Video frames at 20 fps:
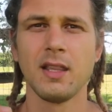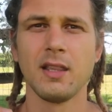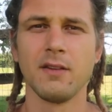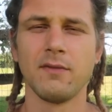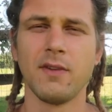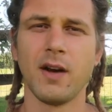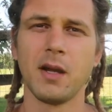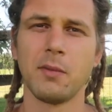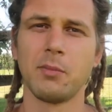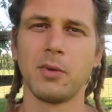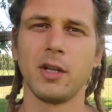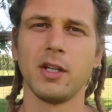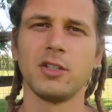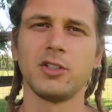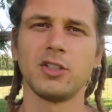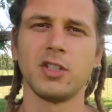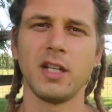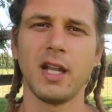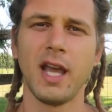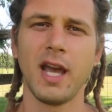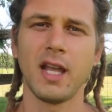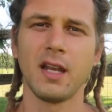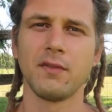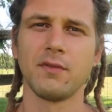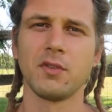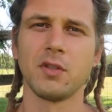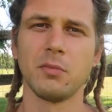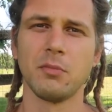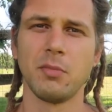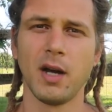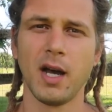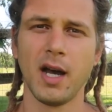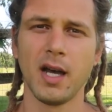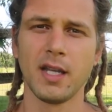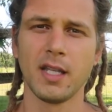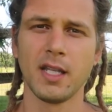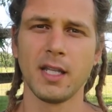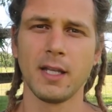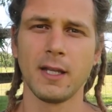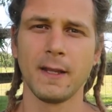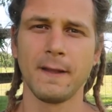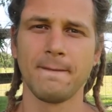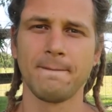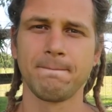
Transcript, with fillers: the vibration out of your body.